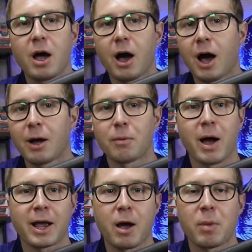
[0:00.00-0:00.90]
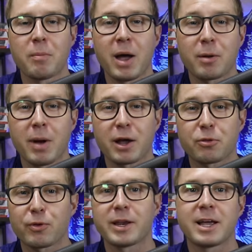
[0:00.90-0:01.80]
uh, I got my bag back
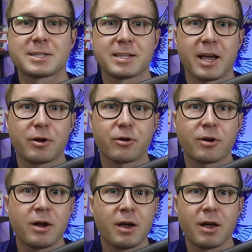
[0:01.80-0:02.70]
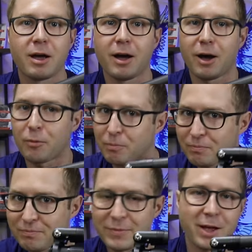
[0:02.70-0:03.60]
three days later.
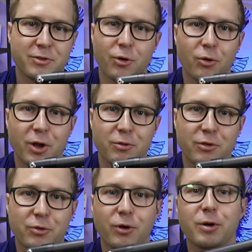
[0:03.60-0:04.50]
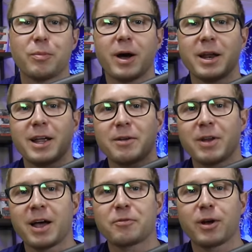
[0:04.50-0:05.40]
Um, That's a whole nother story, but
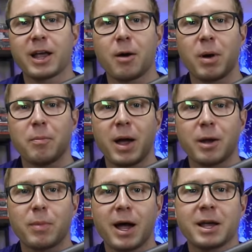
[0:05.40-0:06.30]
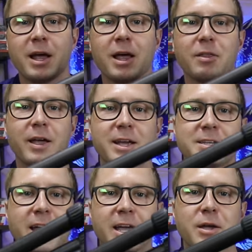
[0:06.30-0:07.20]
even after I got my bag back, they had
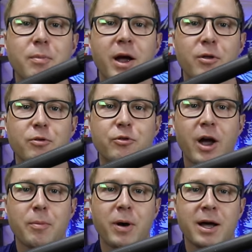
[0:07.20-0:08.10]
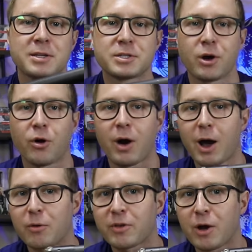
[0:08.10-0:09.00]
taken my other tripod, so
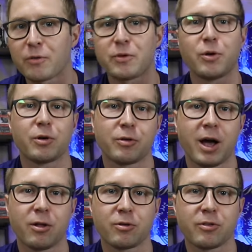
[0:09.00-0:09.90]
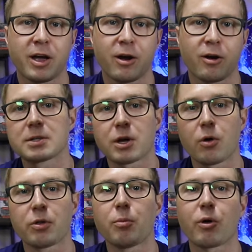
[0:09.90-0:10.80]
I was out a few hundred dollars there.
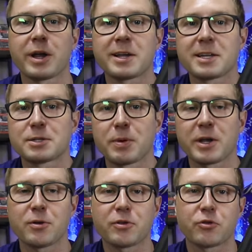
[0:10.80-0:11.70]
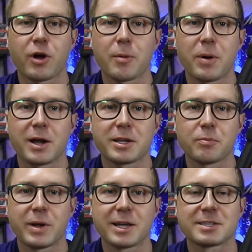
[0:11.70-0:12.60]
So the more inconspicuous a tripod
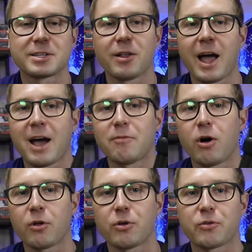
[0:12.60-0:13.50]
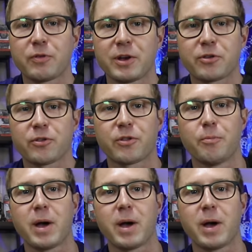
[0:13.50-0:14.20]
can be and still have all those features, the